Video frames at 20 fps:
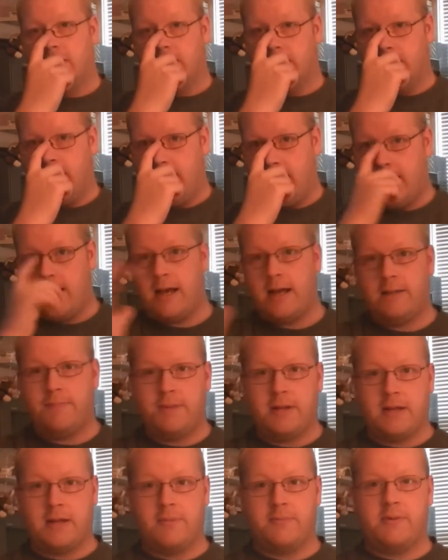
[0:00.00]
got a lot of
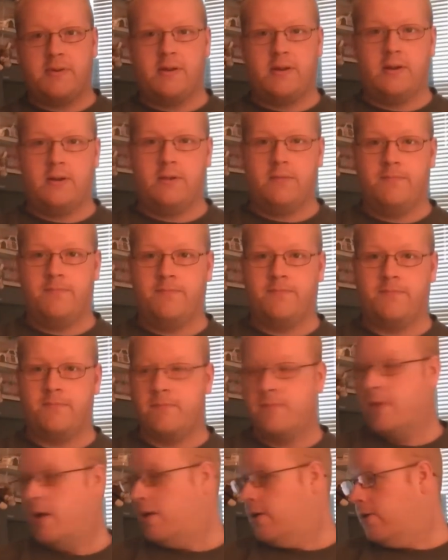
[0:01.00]
pickups here.
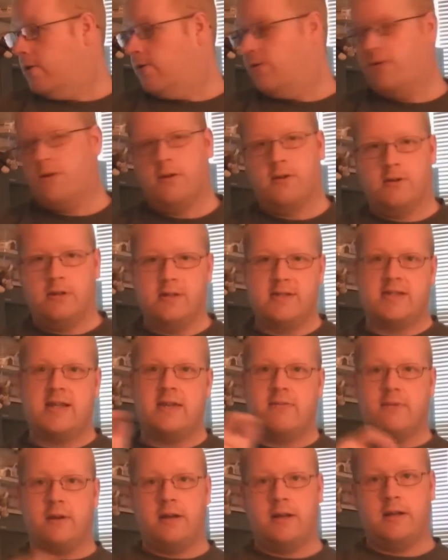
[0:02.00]
So let's
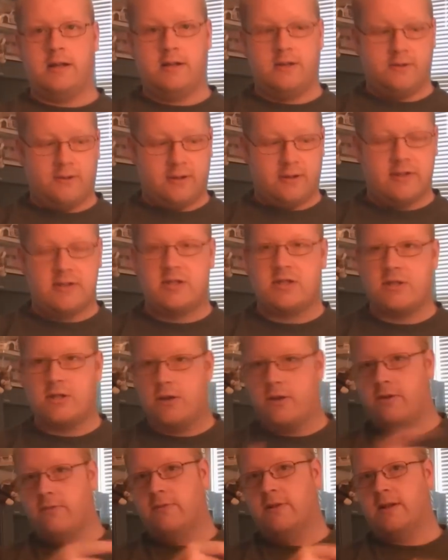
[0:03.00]
get right into it. Let's
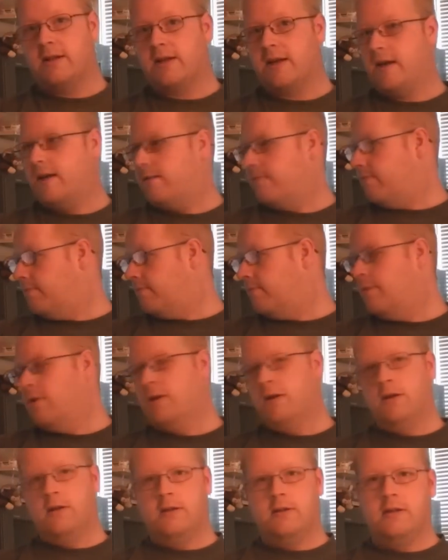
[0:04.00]
show you what I got.
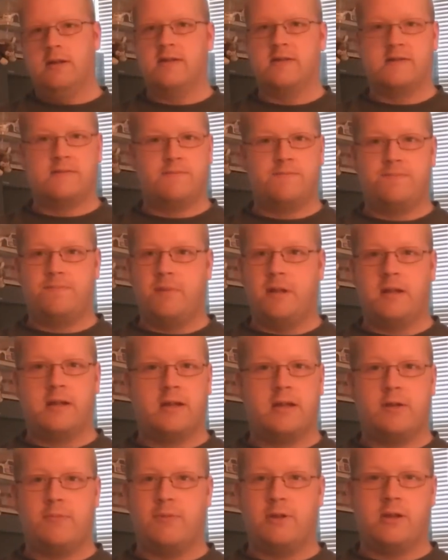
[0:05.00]
This has been
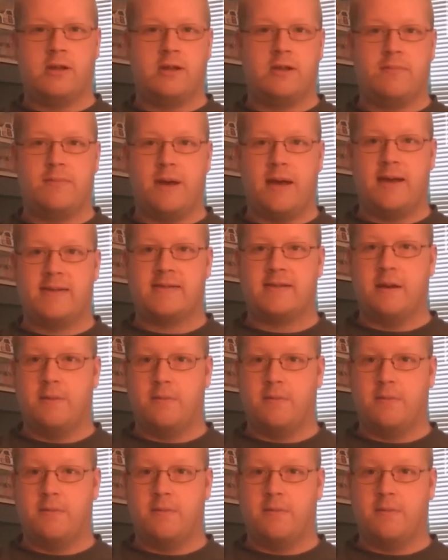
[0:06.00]
accumulating the past